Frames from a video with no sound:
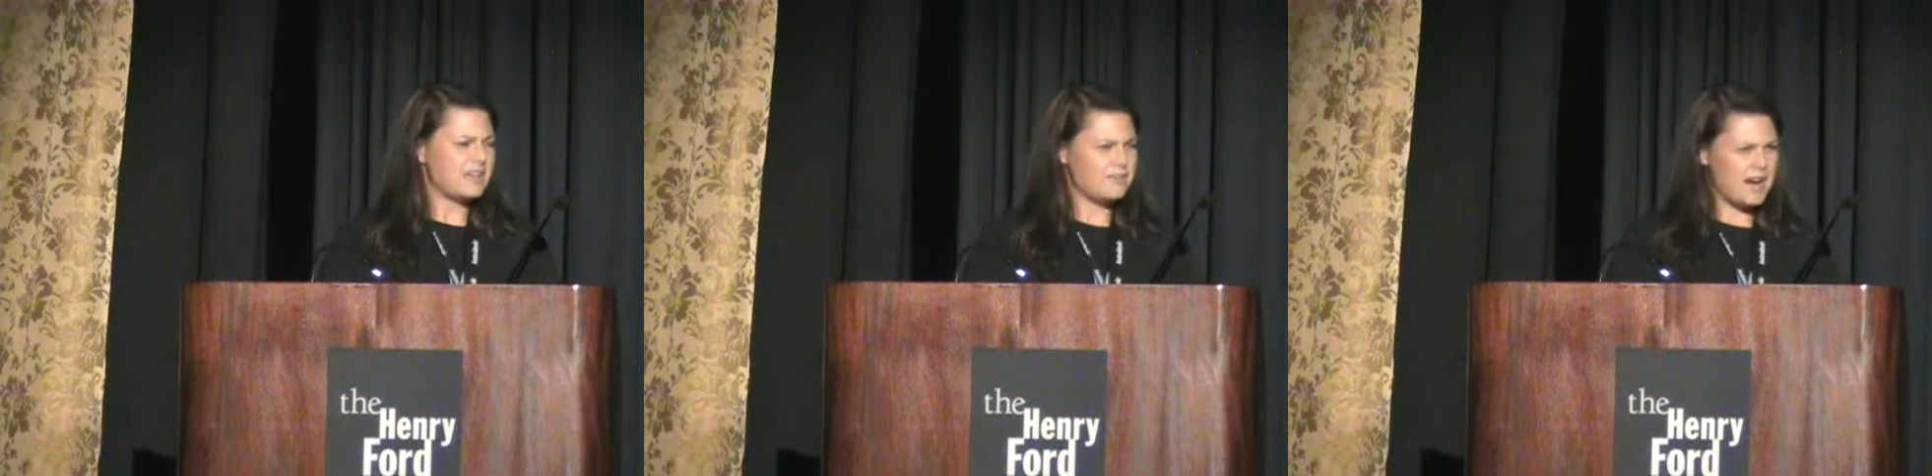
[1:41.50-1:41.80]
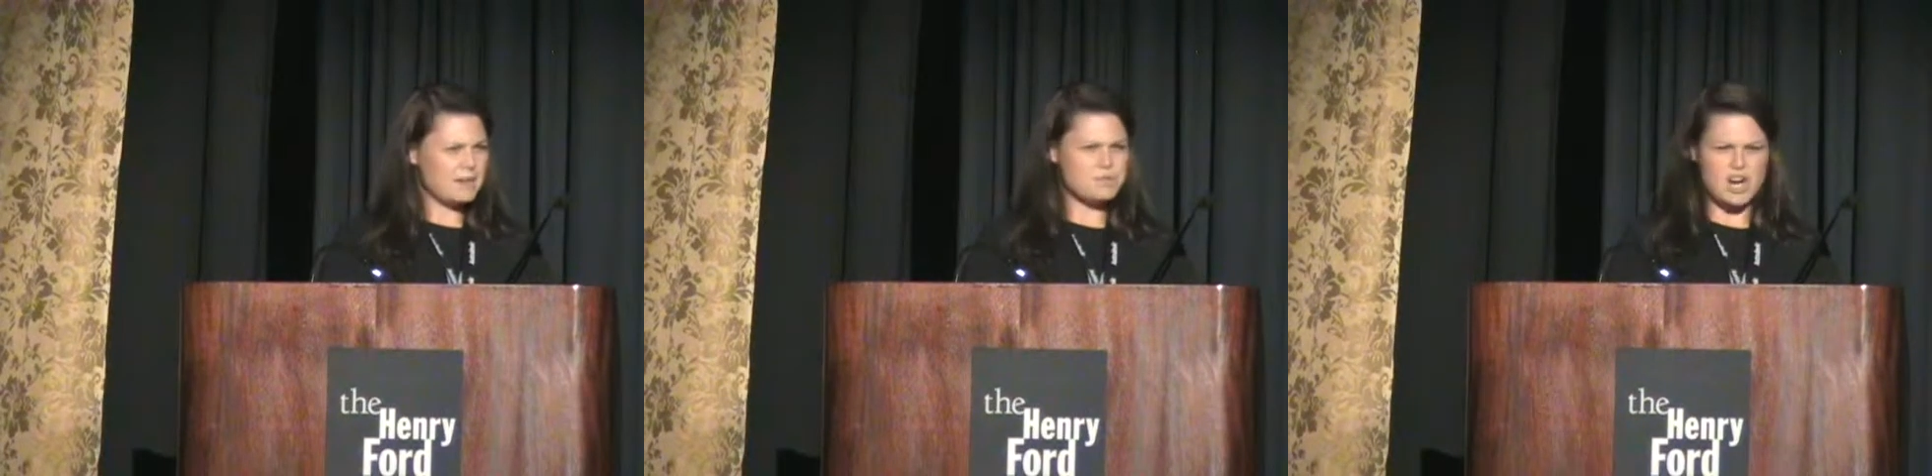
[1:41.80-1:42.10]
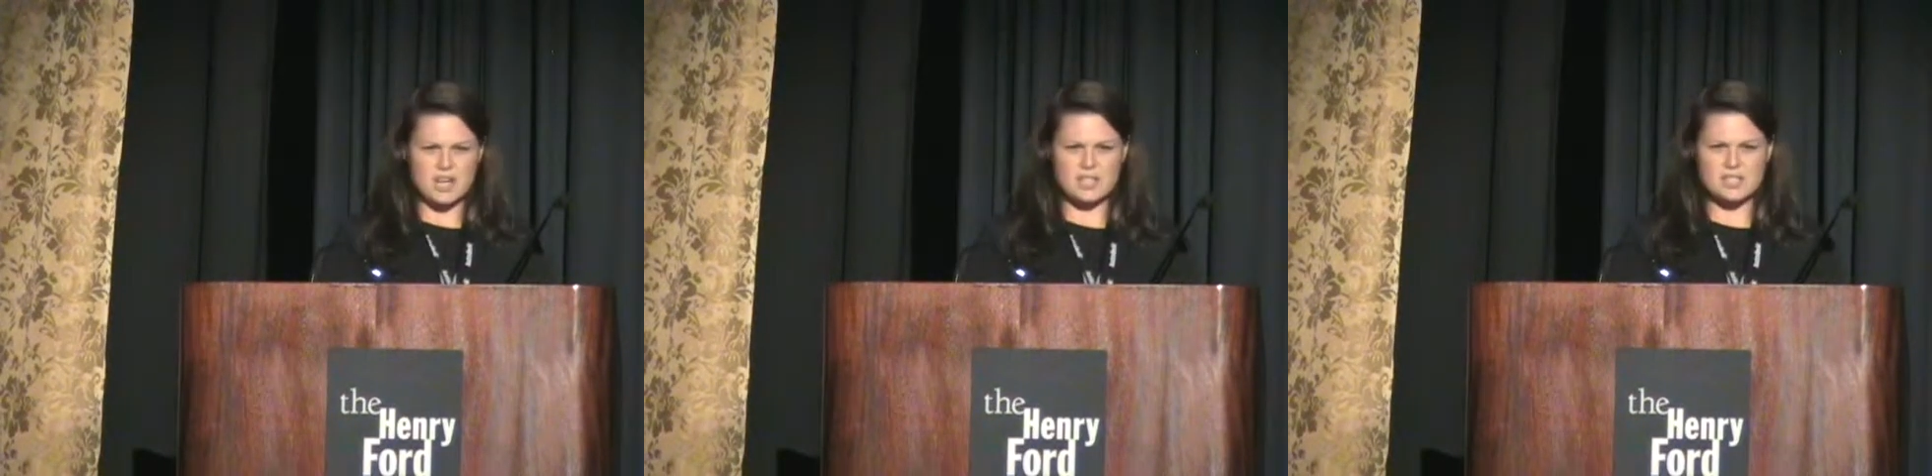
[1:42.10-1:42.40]
If I'm
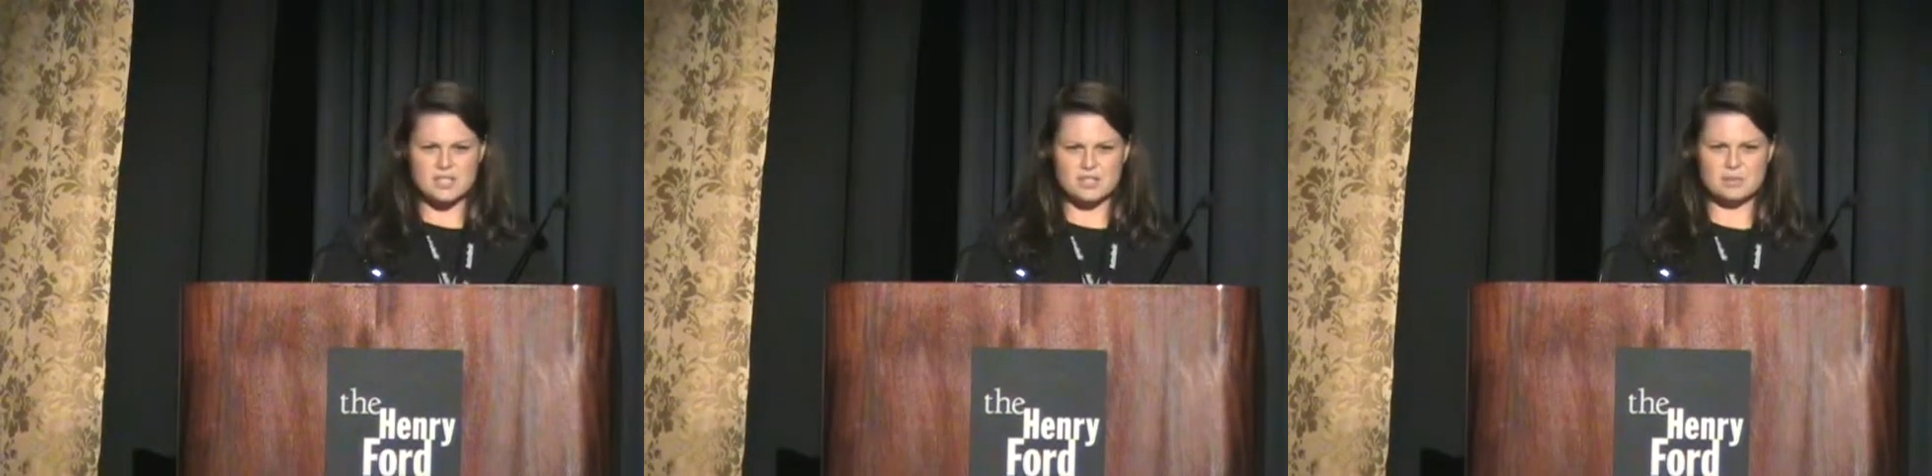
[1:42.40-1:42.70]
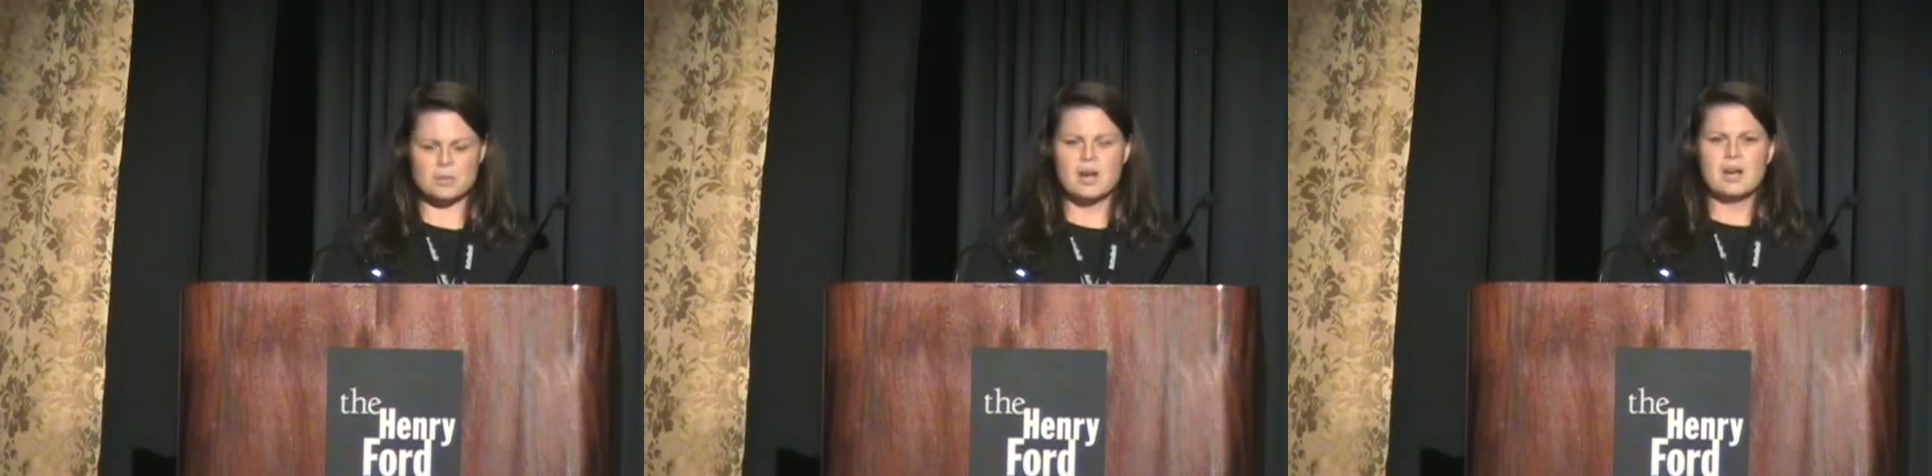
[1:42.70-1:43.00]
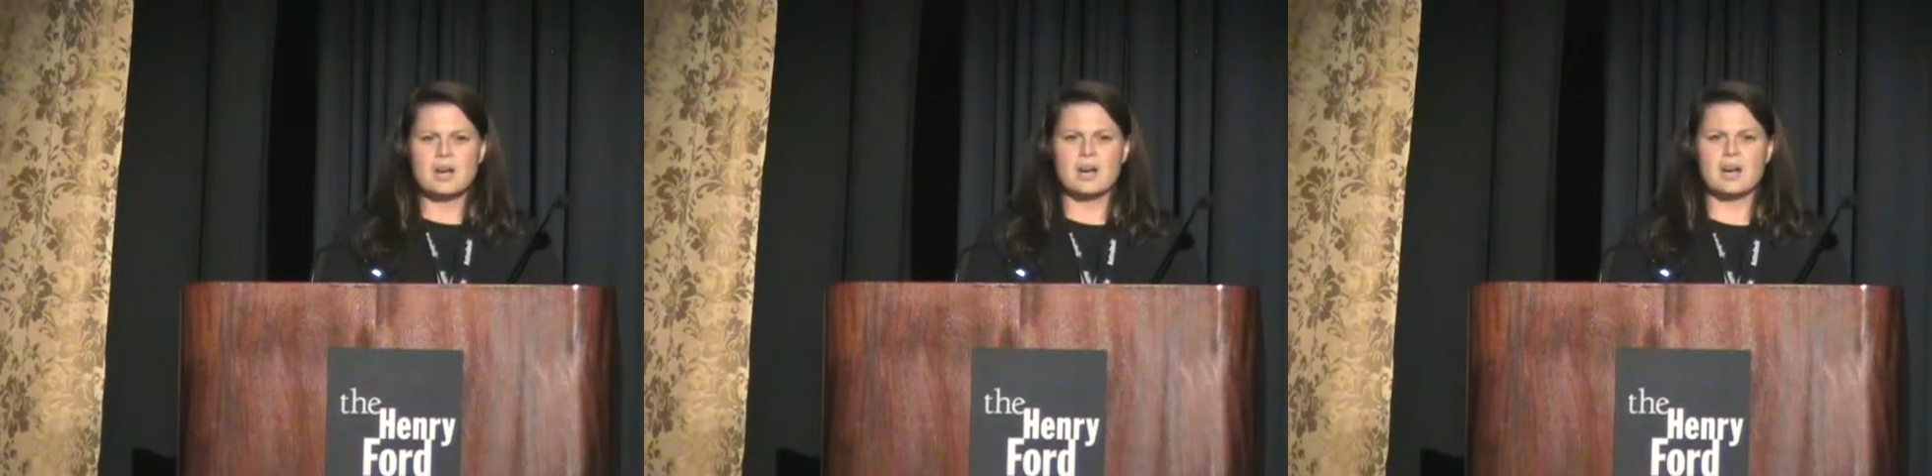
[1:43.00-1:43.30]
talking
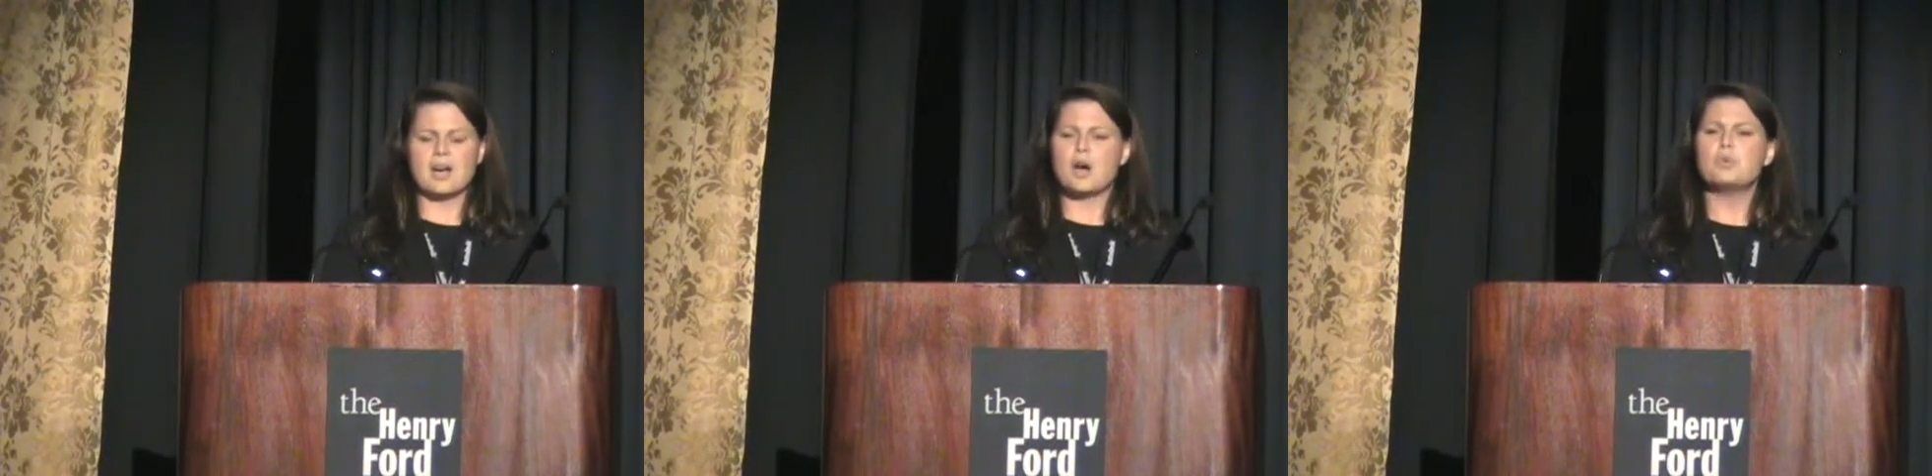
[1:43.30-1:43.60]
to uh,